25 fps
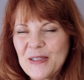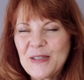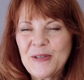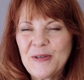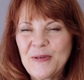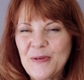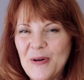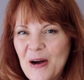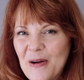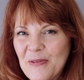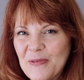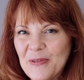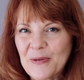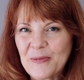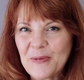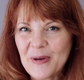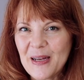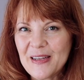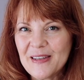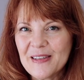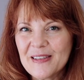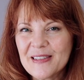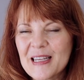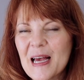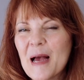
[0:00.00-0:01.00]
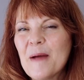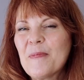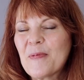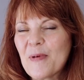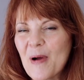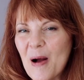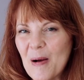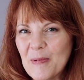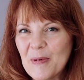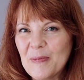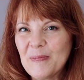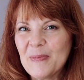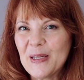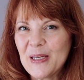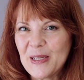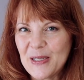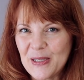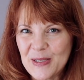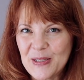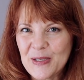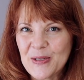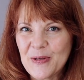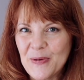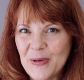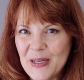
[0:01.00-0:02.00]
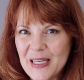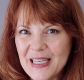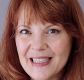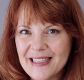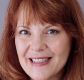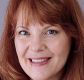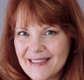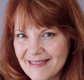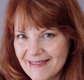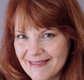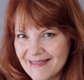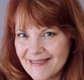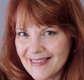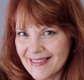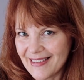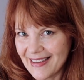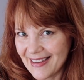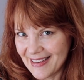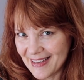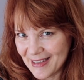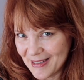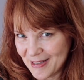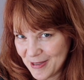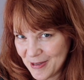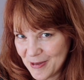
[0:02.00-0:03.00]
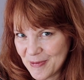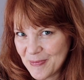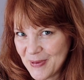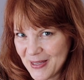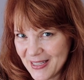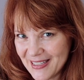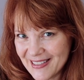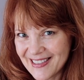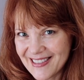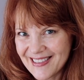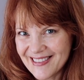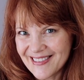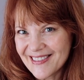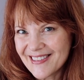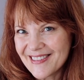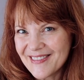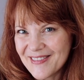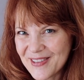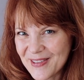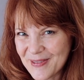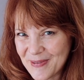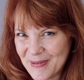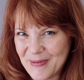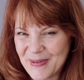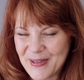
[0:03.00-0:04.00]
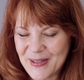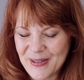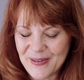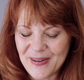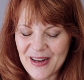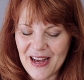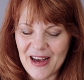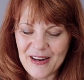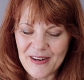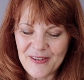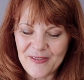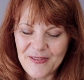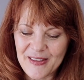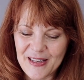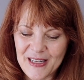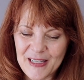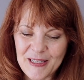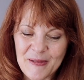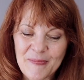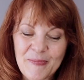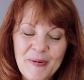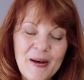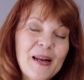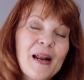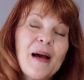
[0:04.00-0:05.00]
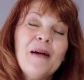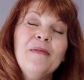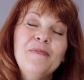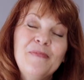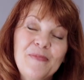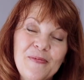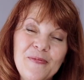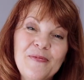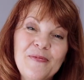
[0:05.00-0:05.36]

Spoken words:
too off the rails, I probably could squeeze like a 2-piece swimsuit out of this. But I'm